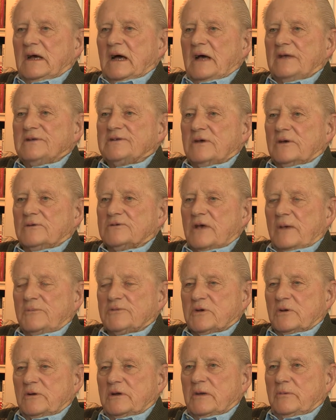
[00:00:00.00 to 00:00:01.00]
And so
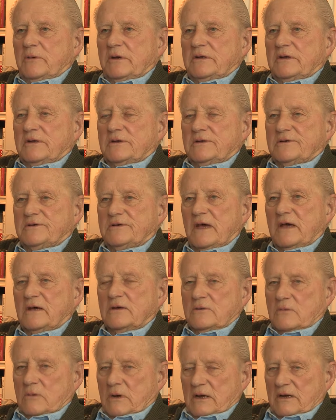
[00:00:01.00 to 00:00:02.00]
subsequently we did a
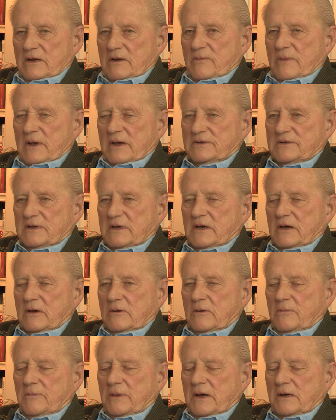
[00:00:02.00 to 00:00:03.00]
second one in
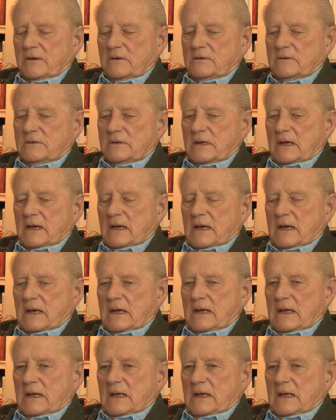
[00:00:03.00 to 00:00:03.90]
Mexico about uh,